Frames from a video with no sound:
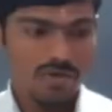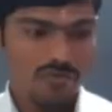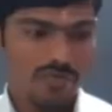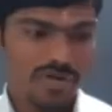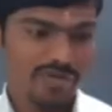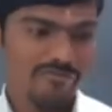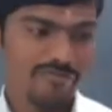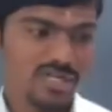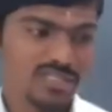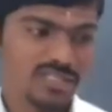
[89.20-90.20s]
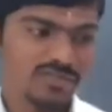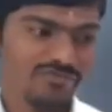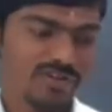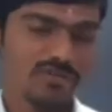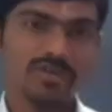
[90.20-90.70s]
When a wilted
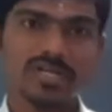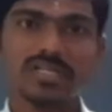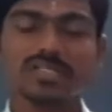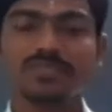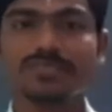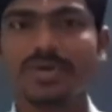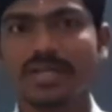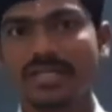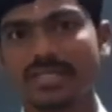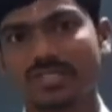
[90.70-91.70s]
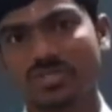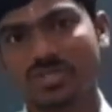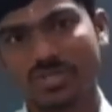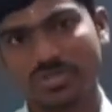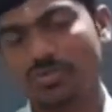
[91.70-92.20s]
flower is
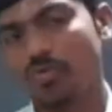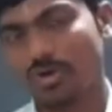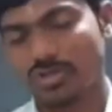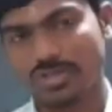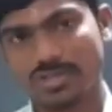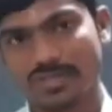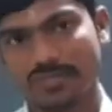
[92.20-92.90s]
placed in the water,